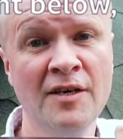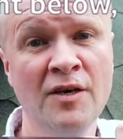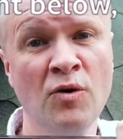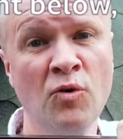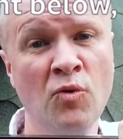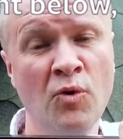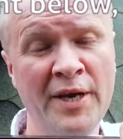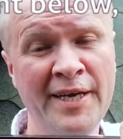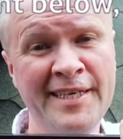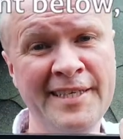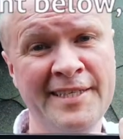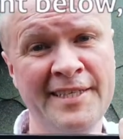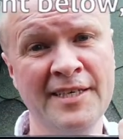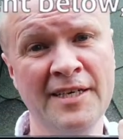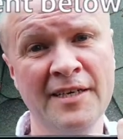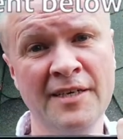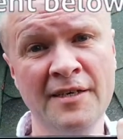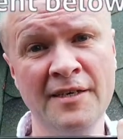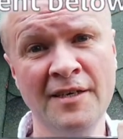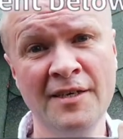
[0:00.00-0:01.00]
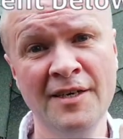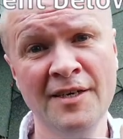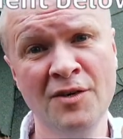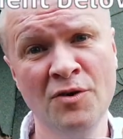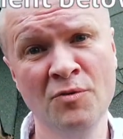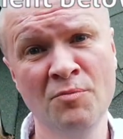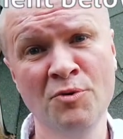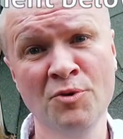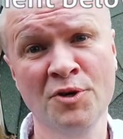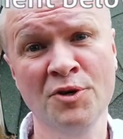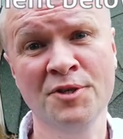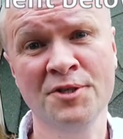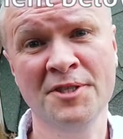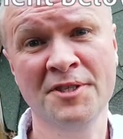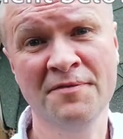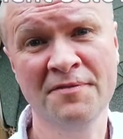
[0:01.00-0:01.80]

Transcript: or easier or more cost